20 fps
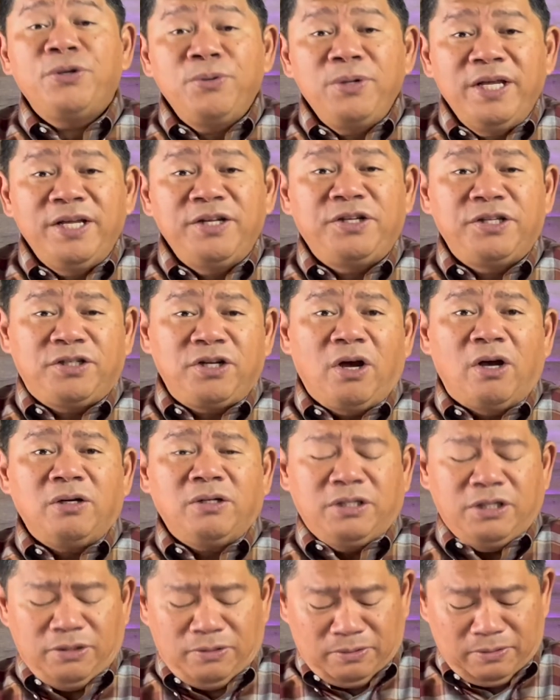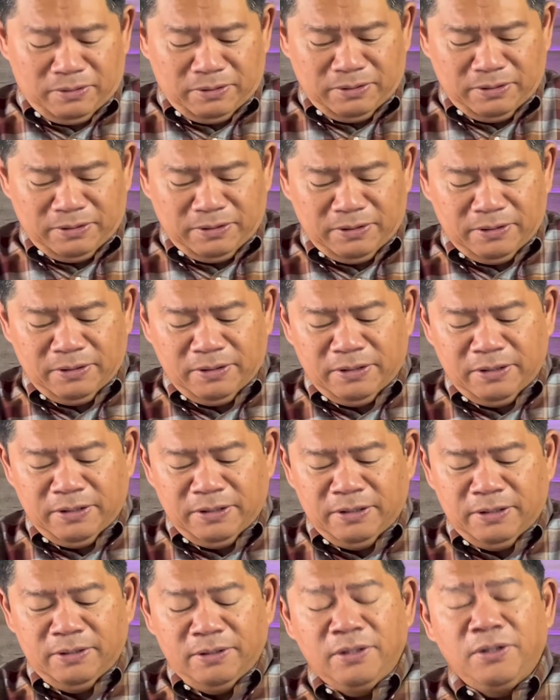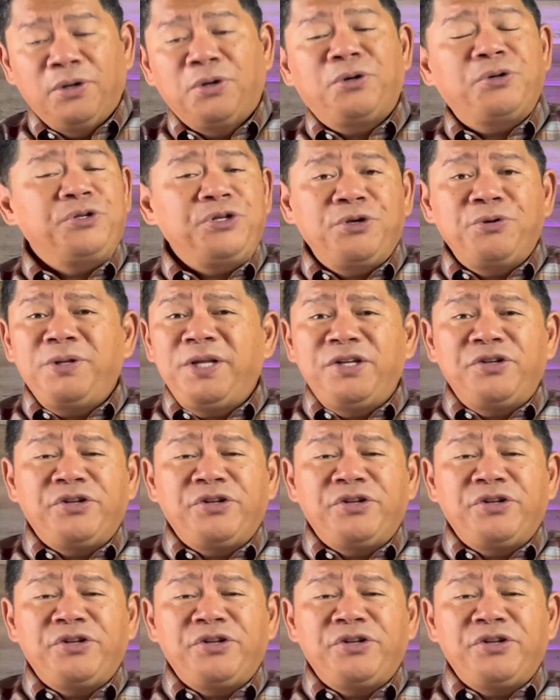need to talk to? Who do you need to